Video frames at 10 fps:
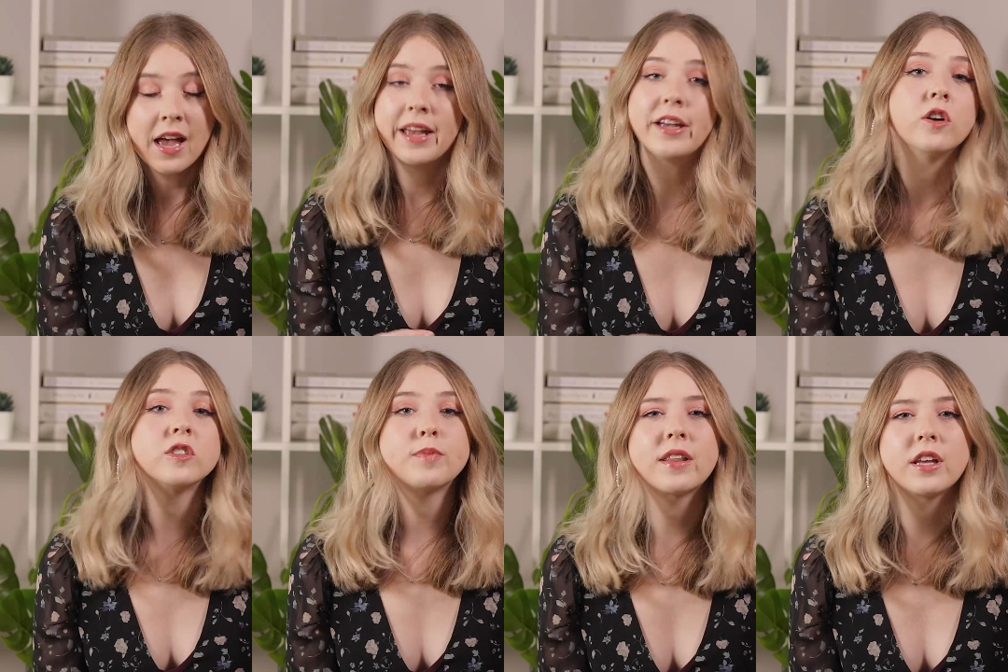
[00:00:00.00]
He
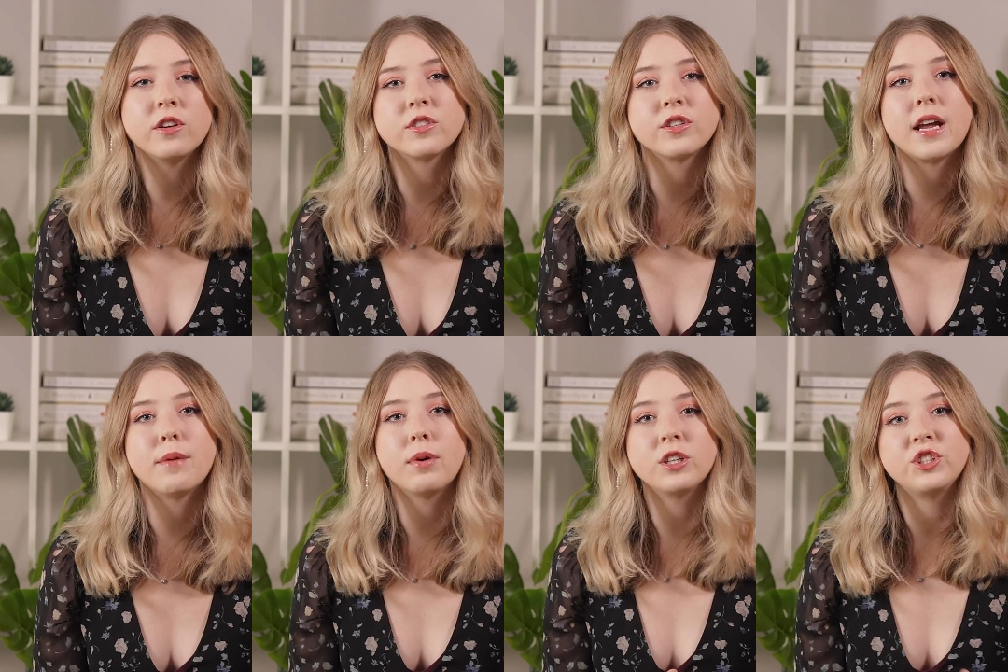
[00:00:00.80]
goes by the
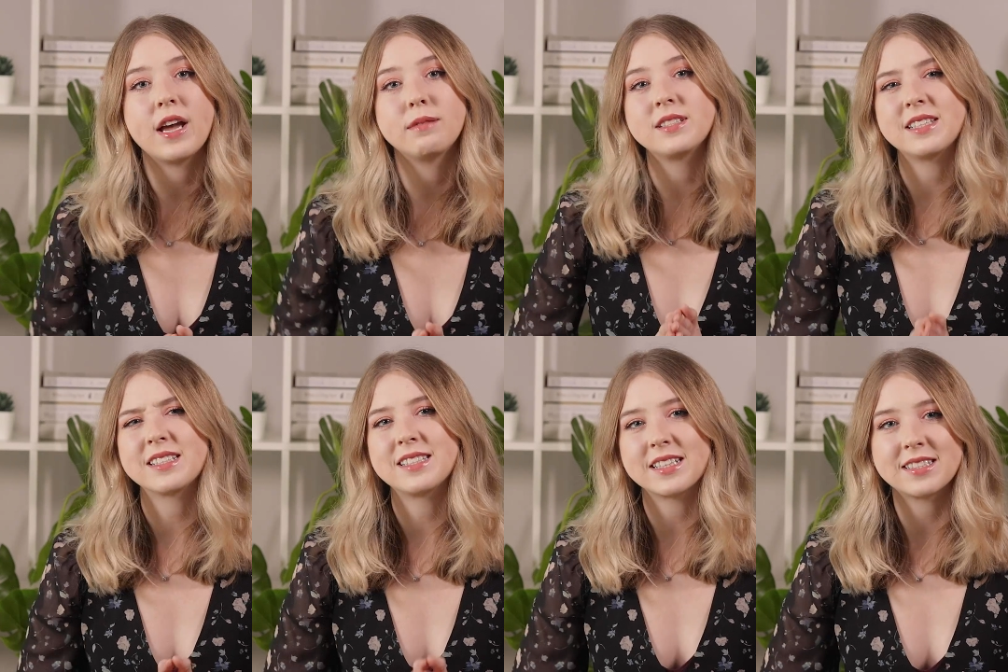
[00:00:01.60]
username
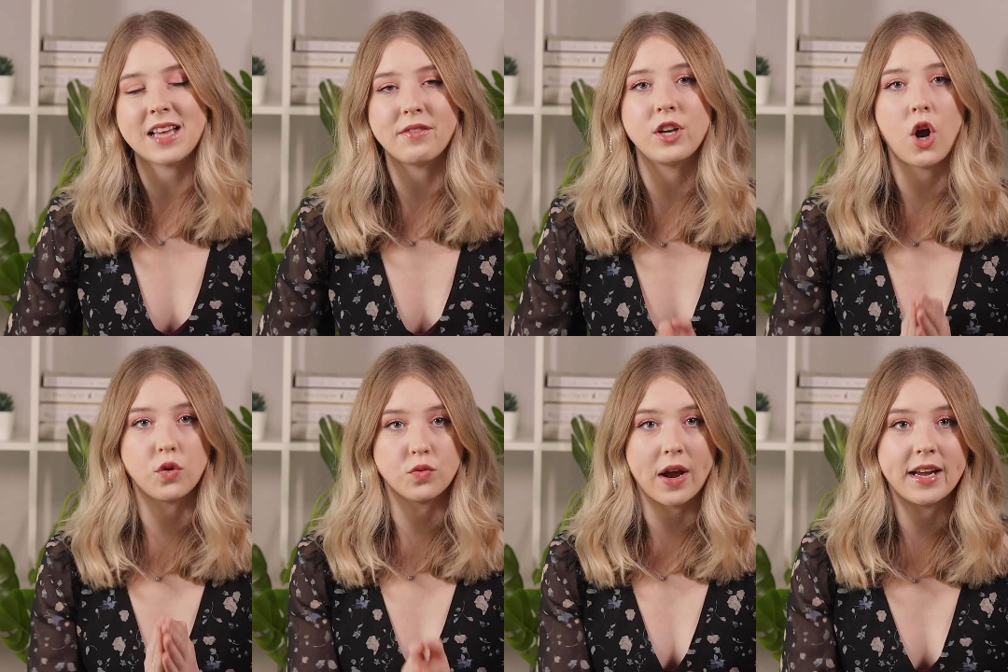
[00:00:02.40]
Pajam667 on
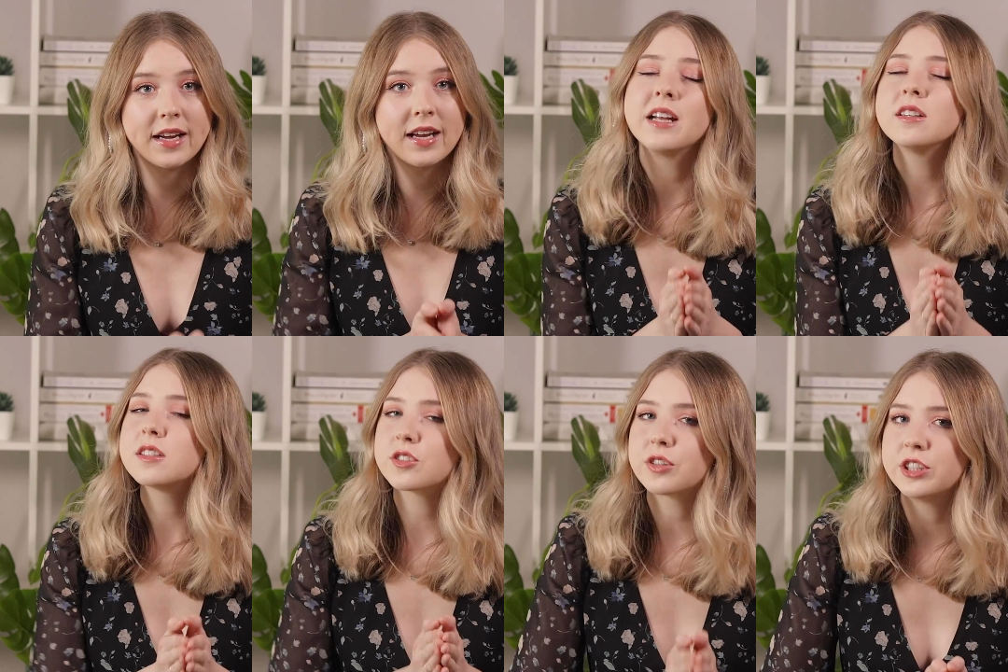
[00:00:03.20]
Reddit. Here's a
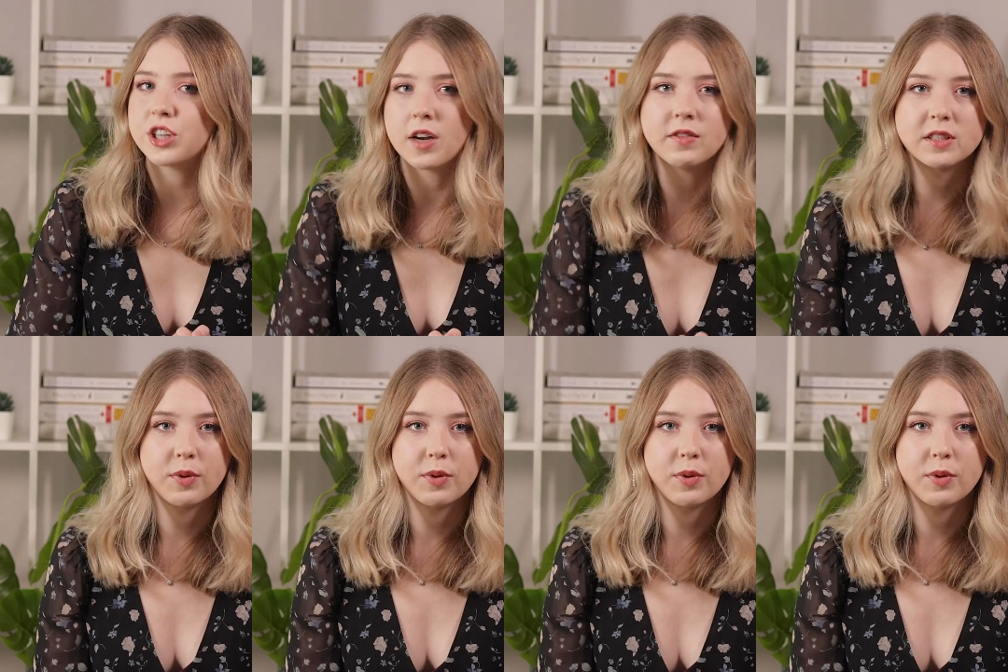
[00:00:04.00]
screenshot of his